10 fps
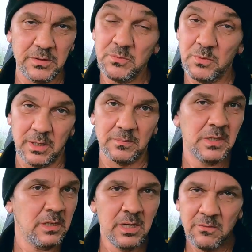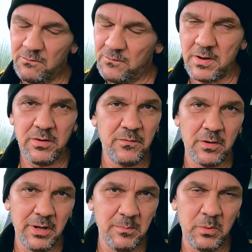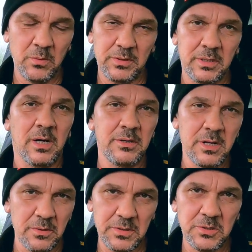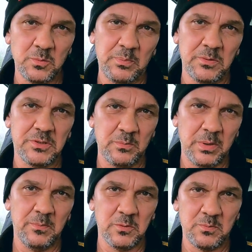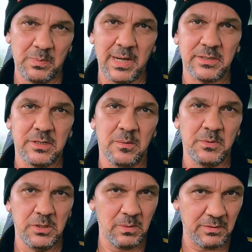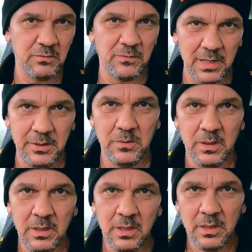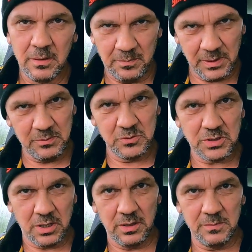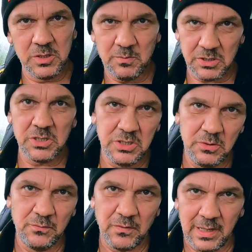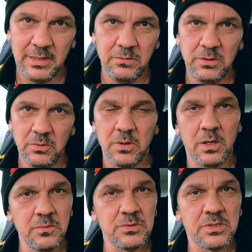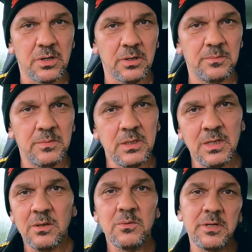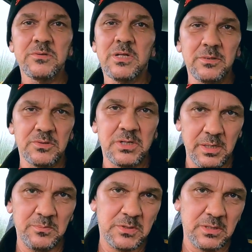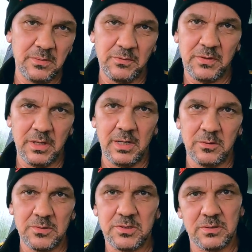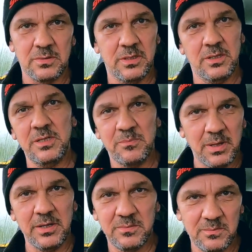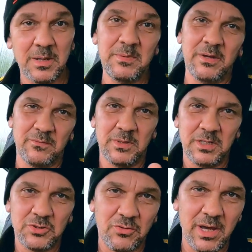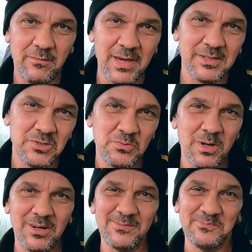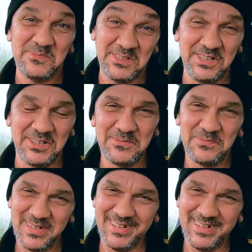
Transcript: as well. Very, very important. And I know this will put some people's backs up, but you have to value people's time as much as you value your own time. All those little tips and everything else, you pay them, maybe give them a tray of eggs as well, you know,